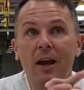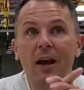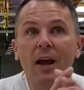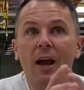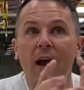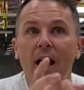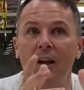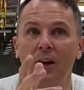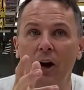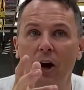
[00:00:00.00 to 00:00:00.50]

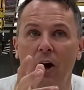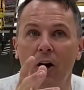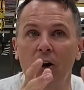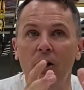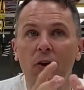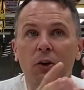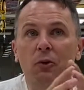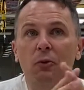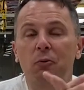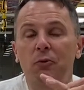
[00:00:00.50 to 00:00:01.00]
And are
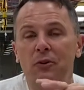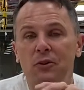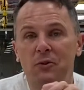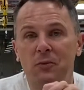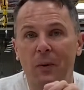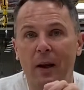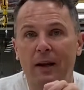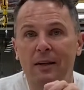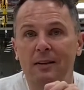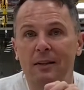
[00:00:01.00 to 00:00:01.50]
you
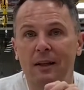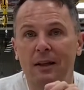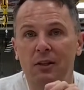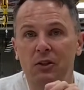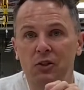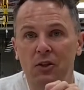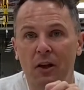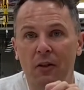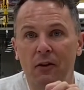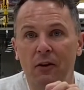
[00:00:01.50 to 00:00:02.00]
respecting each
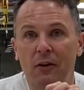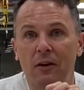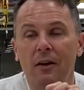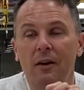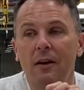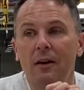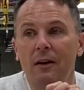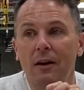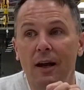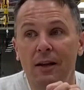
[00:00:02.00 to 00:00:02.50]
other
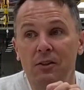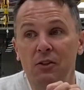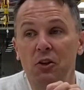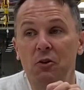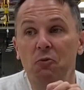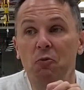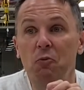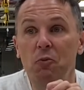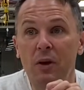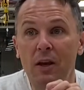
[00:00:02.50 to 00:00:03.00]
as
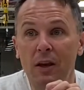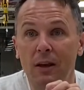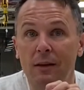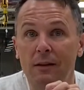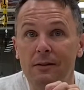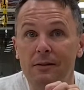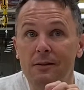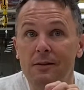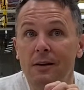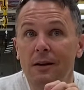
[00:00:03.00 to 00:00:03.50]
human
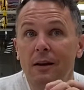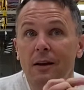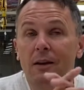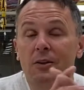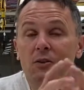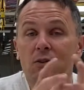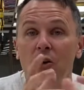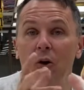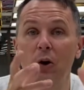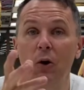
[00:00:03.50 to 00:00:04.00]
beings?
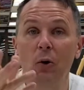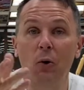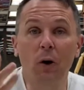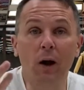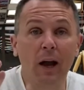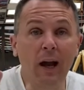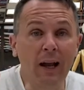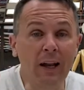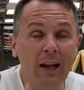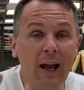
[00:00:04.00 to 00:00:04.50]
So,
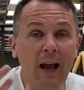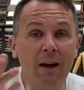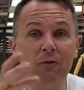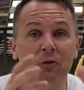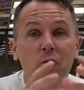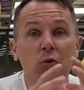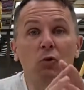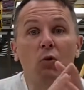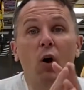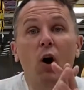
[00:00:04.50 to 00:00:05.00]
and have you
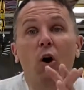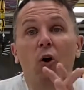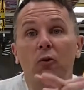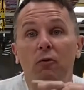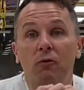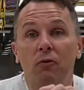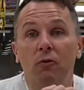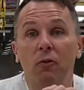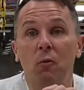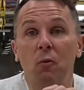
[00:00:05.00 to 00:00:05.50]
grown
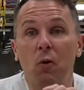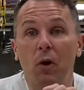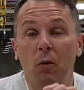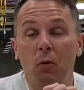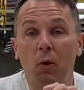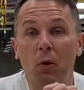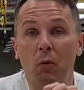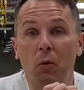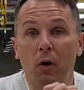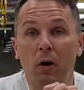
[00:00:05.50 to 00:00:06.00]
from where we
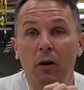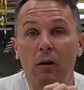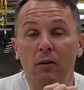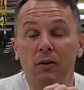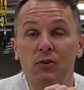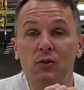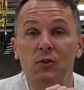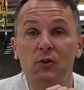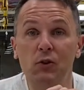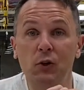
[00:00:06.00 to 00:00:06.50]
were?
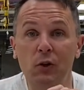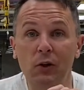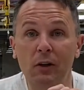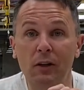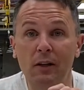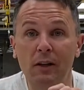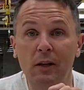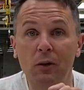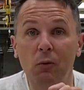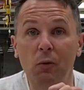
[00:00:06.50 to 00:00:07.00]

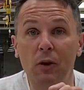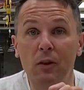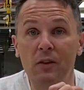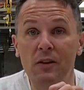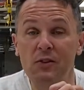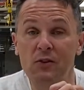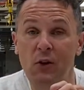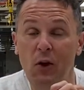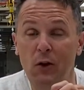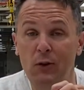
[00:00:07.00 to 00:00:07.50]
Certainly when
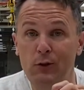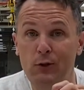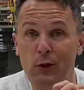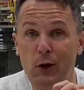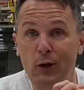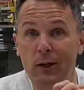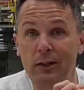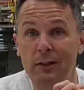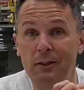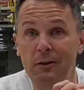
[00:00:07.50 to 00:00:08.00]
this all
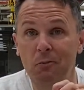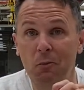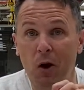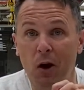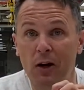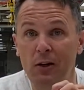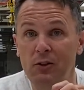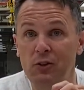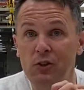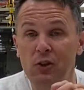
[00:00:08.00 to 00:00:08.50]
started in
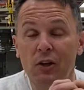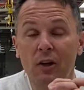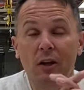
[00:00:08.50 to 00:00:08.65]
March,